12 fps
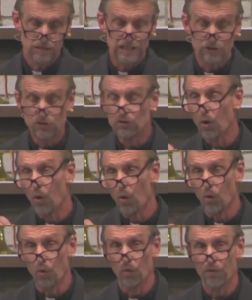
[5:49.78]
He
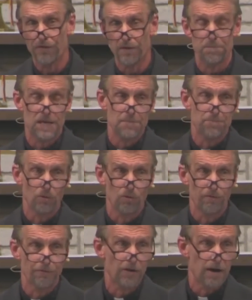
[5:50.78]
stole the
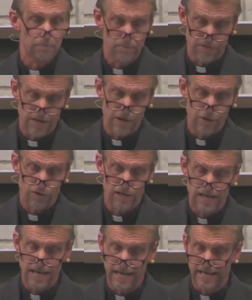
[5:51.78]
people from
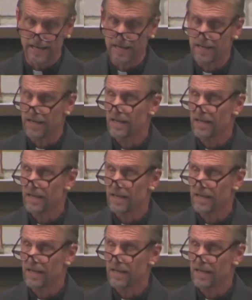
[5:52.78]
their king